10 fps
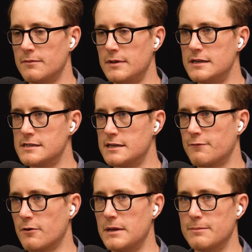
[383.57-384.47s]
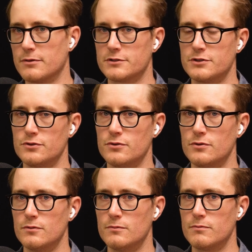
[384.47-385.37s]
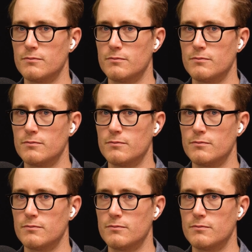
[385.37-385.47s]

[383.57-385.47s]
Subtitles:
easy for people to